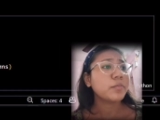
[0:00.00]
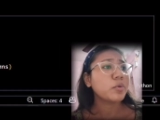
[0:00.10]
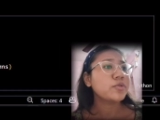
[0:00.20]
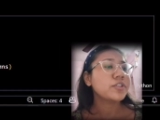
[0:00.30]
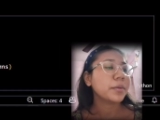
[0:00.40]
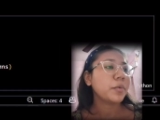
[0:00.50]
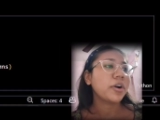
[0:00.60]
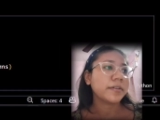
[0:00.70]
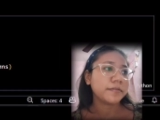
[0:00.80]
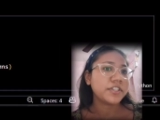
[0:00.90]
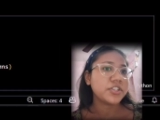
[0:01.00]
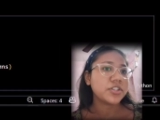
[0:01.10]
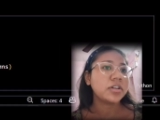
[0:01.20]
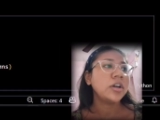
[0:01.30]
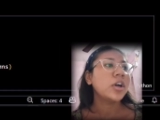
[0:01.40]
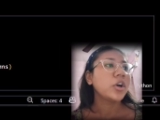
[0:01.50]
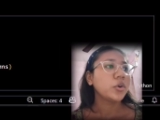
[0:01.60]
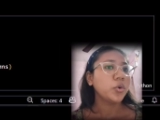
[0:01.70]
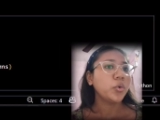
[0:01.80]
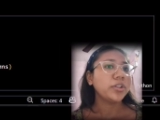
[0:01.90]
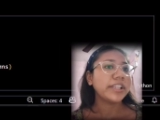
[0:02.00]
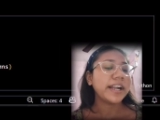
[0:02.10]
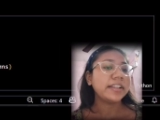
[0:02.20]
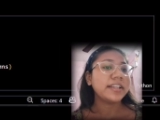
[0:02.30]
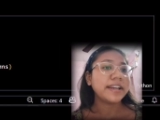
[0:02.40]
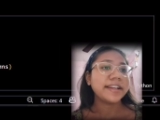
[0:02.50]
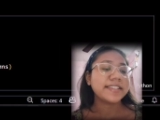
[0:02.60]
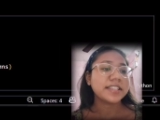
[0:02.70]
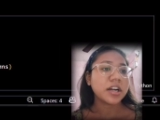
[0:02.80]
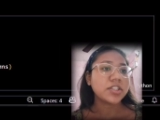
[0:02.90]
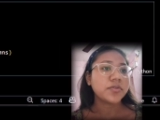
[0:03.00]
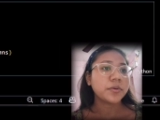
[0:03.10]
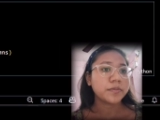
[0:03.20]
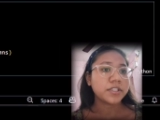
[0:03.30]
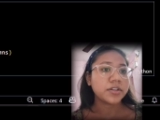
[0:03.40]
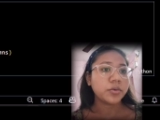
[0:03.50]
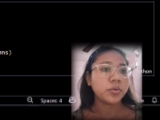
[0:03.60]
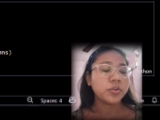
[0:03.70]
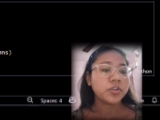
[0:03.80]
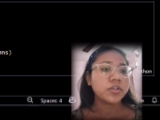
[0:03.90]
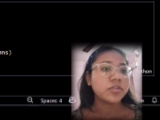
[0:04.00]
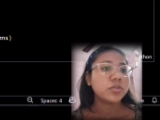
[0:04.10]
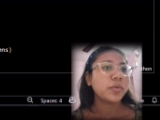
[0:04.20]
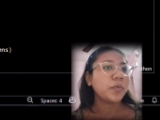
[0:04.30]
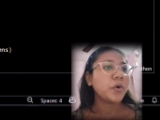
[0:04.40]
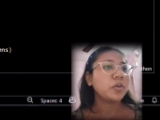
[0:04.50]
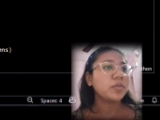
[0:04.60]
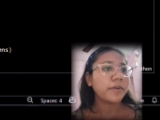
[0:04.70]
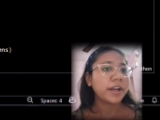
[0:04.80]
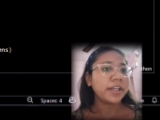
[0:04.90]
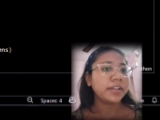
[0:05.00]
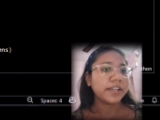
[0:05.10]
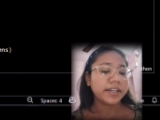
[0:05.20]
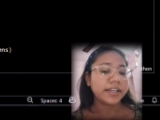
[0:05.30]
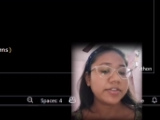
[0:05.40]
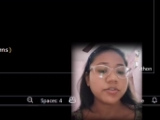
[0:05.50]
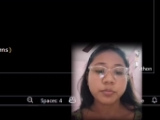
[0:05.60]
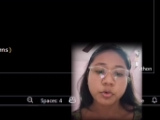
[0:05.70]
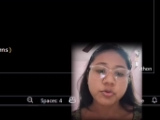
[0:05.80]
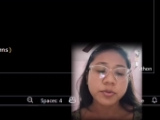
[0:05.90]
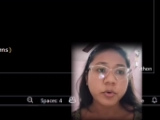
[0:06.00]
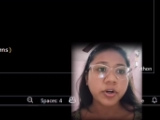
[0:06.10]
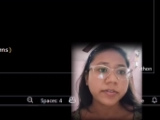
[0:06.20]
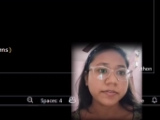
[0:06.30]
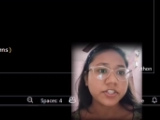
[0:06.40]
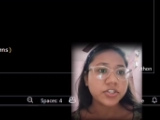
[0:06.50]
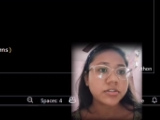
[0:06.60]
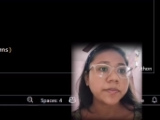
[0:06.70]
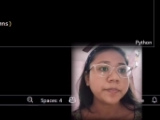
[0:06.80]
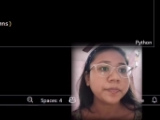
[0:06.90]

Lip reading: most important feature. Note that the index starts from 0. So we want to find the index of most important feature.